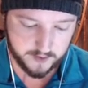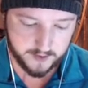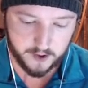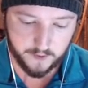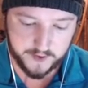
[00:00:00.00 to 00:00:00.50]

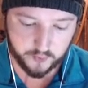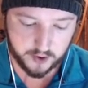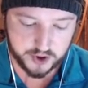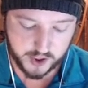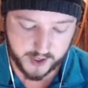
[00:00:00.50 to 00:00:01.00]
Kill the
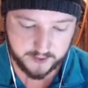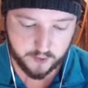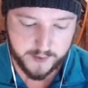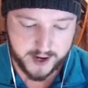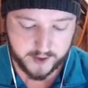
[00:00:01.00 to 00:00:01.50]
Royal Giant.
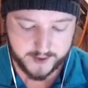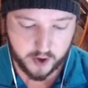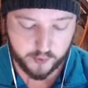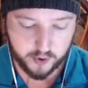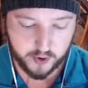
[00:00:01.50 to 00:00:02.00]
Go back on a
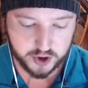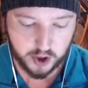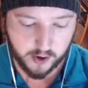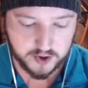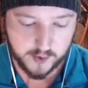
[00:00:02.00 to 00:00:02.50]
counter push.
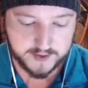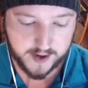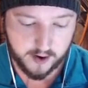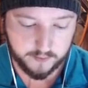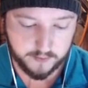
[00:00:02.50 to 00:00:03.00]
Guards going
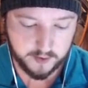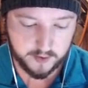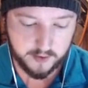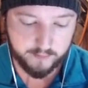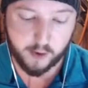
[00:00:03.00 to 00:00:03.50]
down.
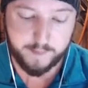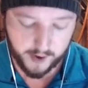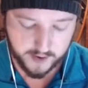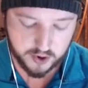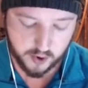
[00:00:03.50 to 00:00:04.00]

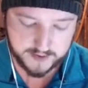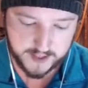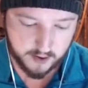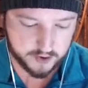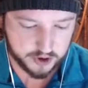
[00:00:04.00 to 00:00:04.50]
Barbarians going
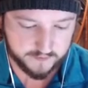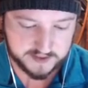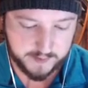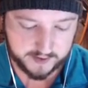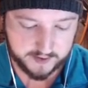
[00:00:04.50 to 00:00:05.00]
down. Should have
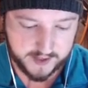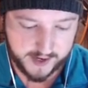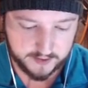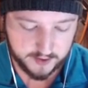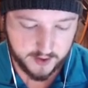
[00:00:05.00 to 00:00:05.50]
expected
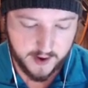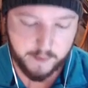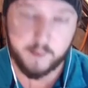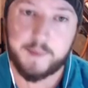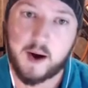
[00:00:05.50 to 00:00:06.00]
that.
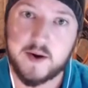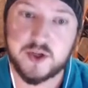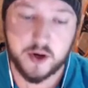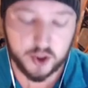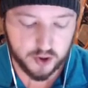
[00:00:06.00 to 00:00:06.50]
Barbarians
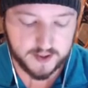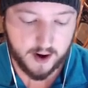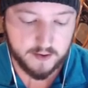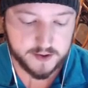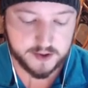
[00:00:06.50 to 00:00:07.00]
are a good
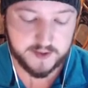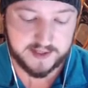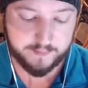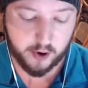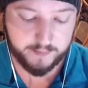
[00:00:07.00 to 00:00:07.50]
counter to the
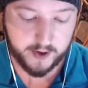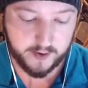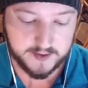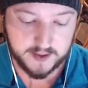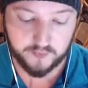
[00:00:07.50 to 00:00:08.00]
Elite
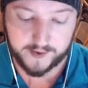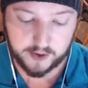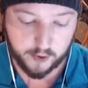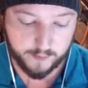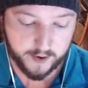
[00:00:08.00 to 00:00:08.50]
Barbarians. The
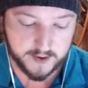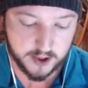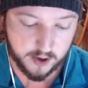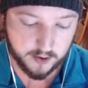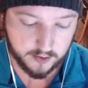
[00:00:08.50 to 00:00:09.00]
regular Barbarians
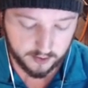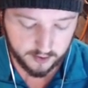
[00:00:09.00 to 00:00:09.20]
are.